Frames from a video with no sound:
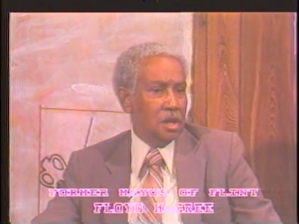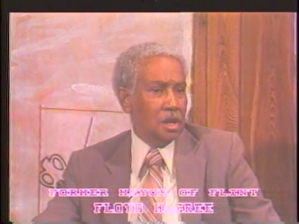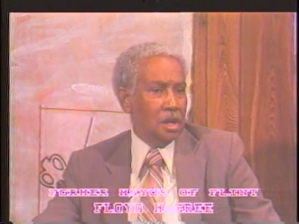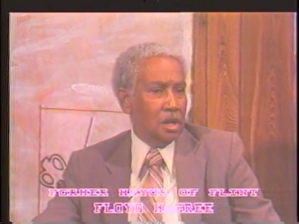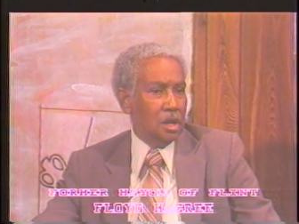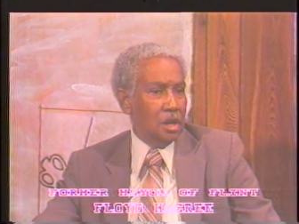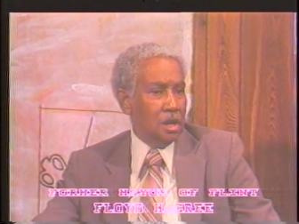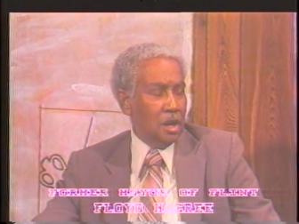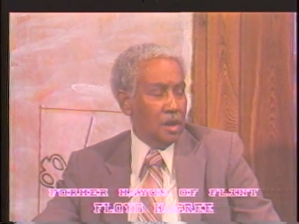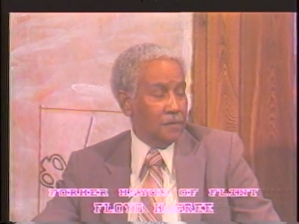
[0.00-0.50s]

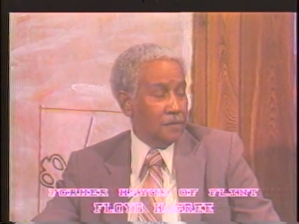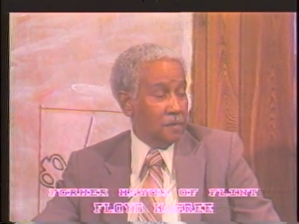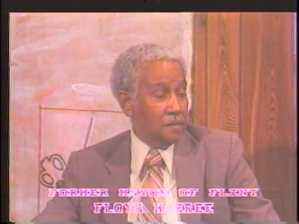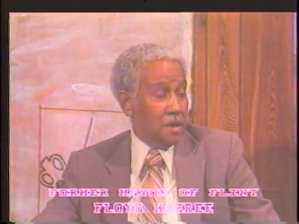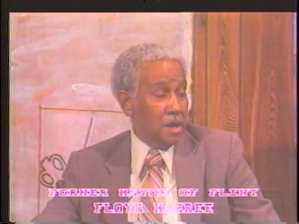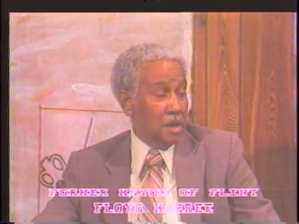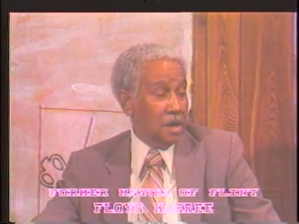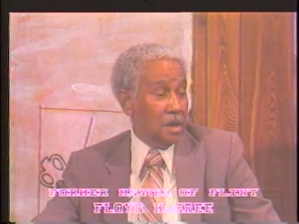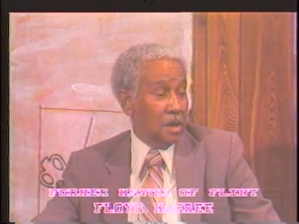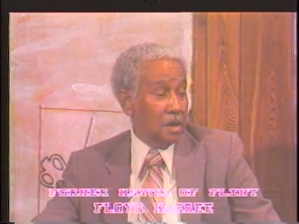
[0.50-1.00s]
and
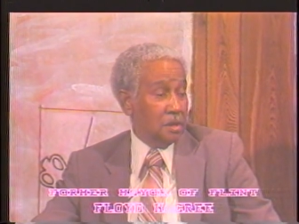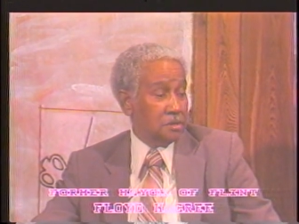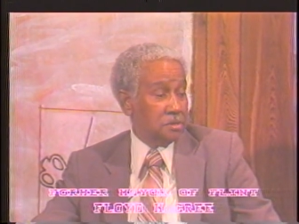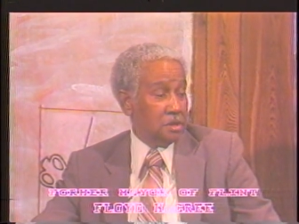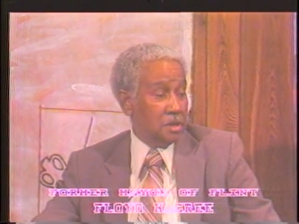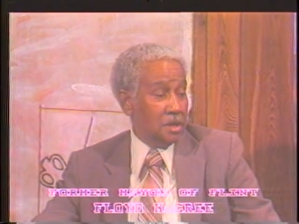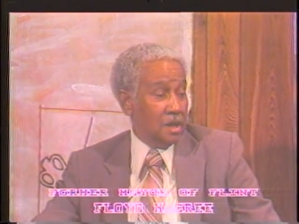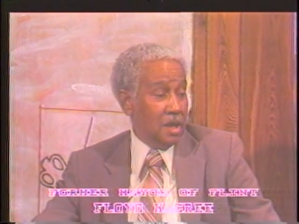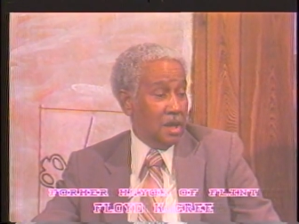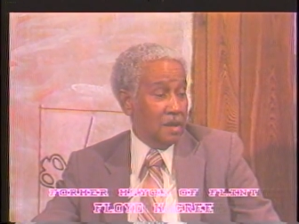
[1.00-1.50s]
everybody else,
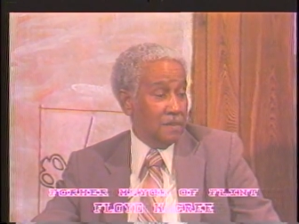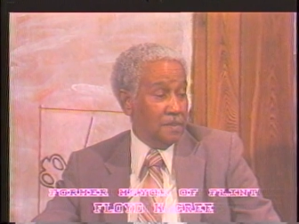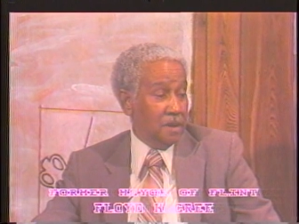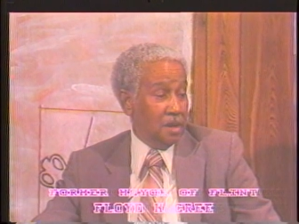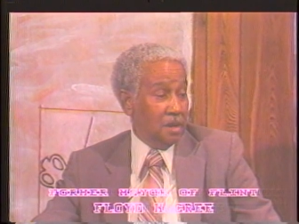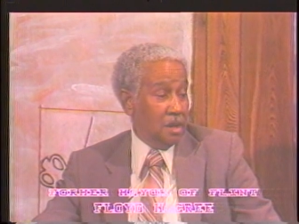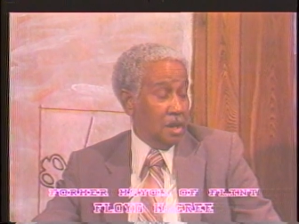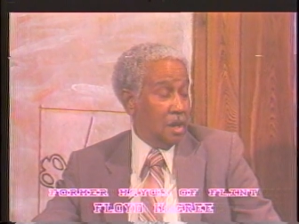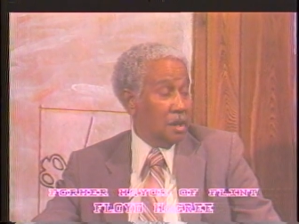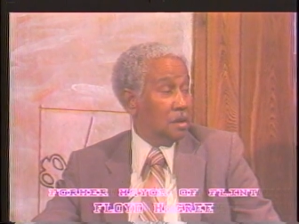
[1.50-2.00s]
and they had
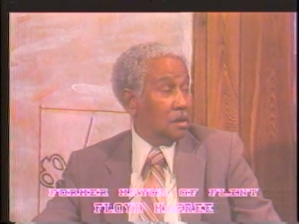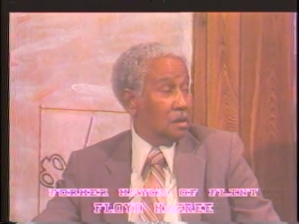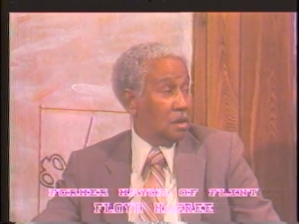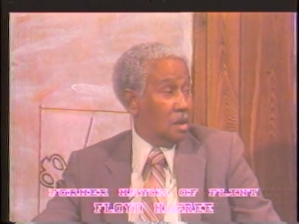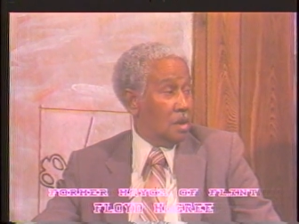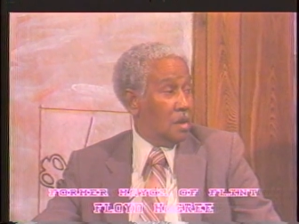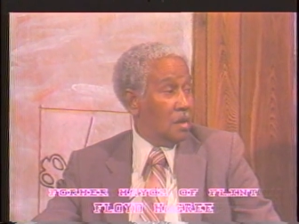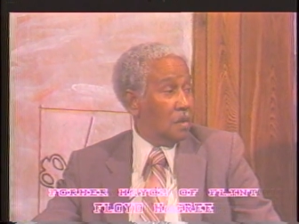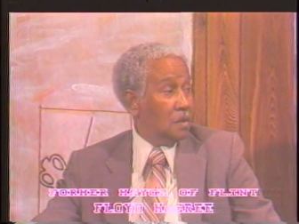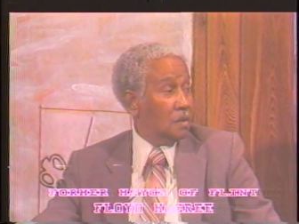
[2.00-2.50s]
been getting
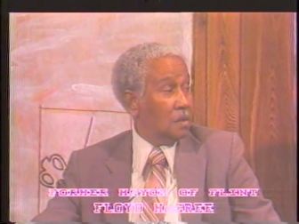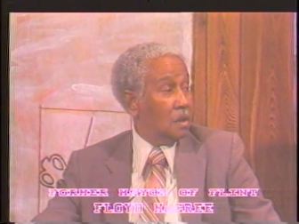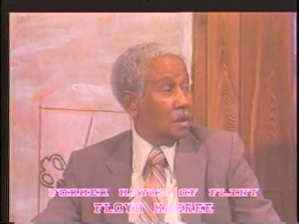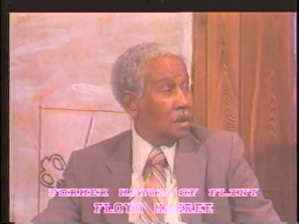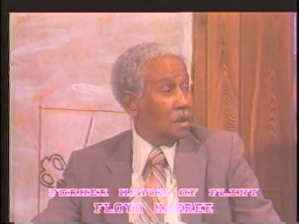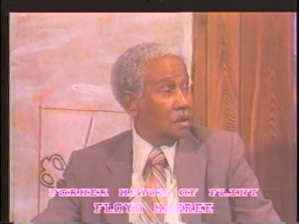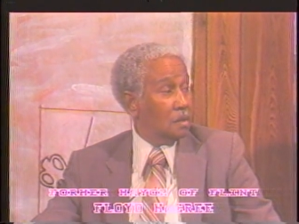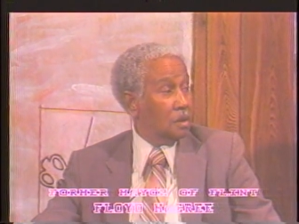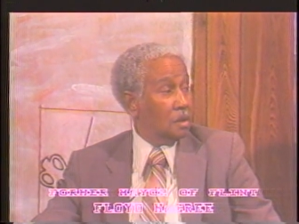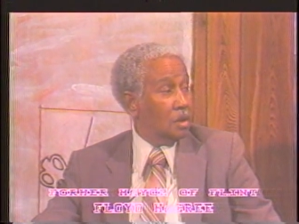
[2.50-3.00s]
along,
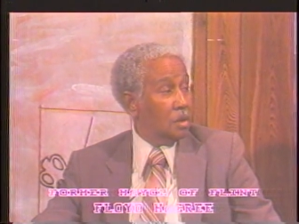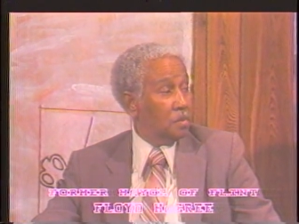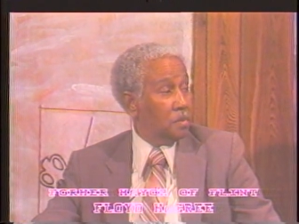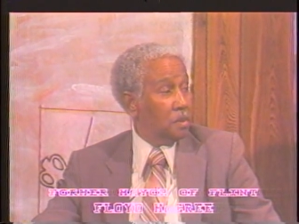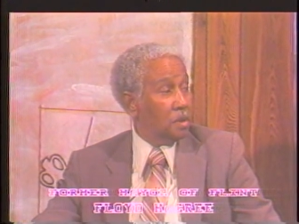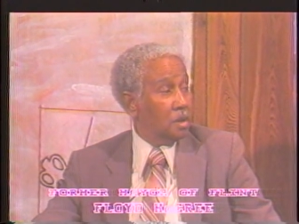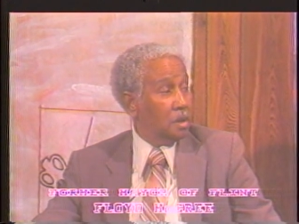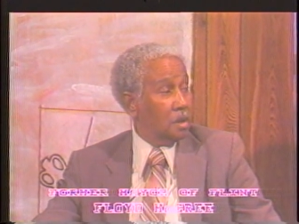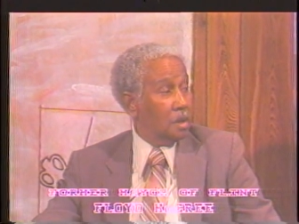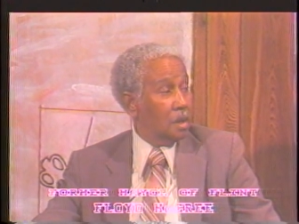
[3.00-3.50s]
uh, you know,
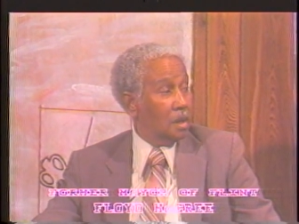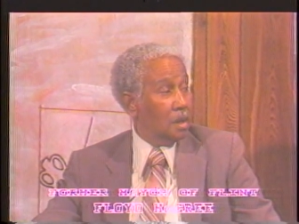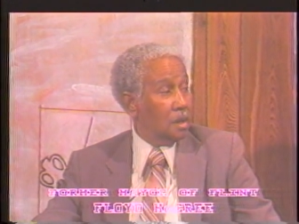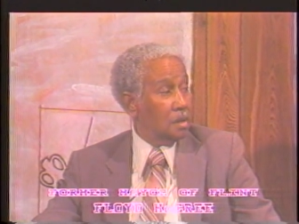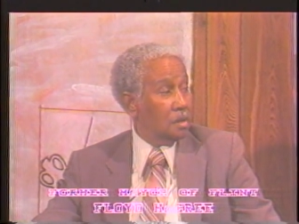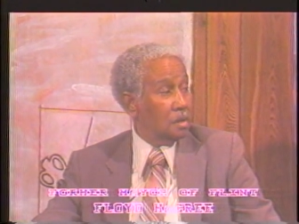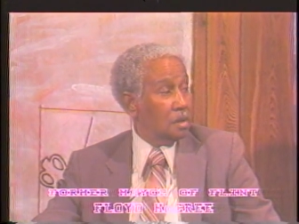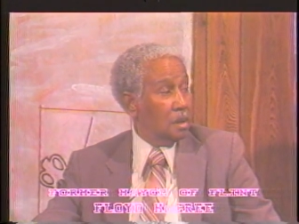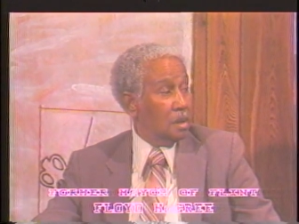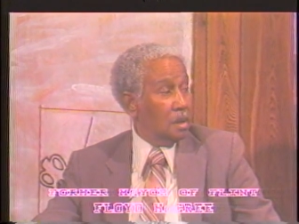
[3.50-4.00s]
pretty
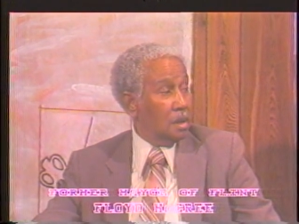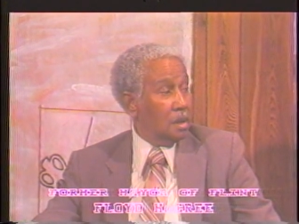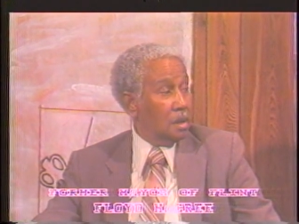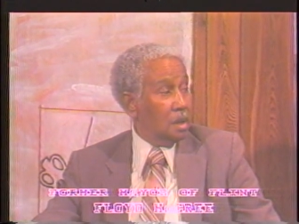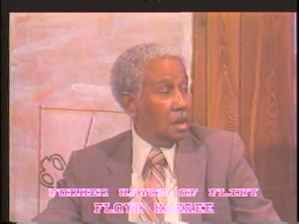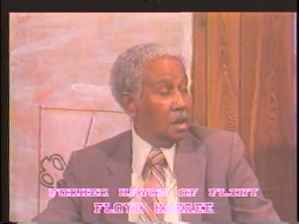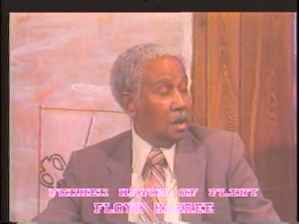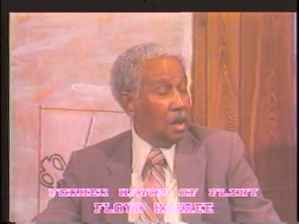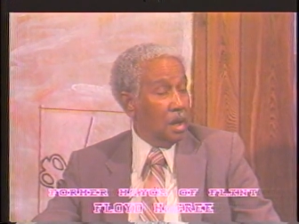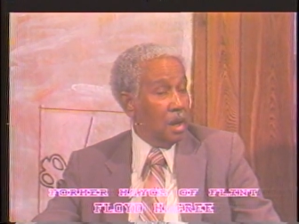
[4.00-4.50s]
good.
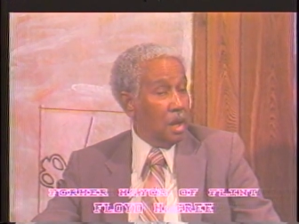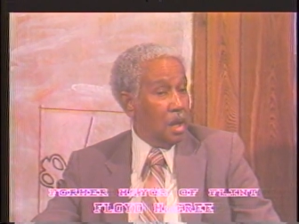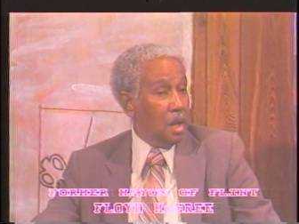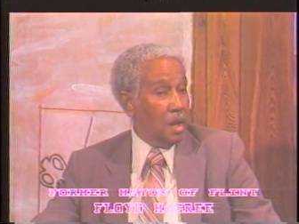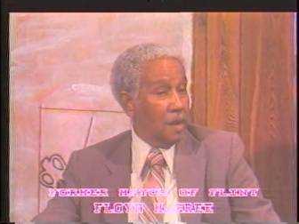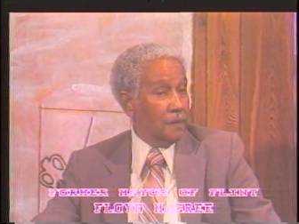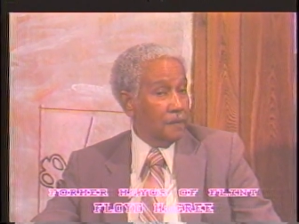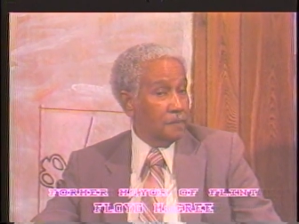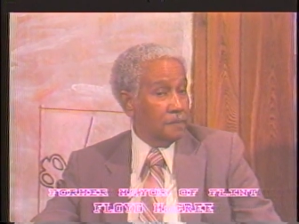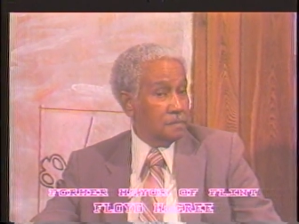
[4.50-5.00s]
They didn't
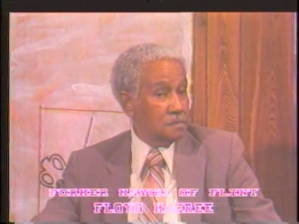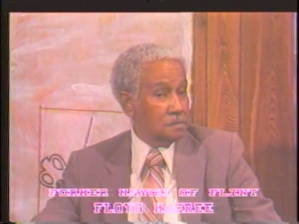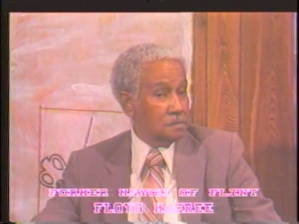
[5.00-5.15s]
have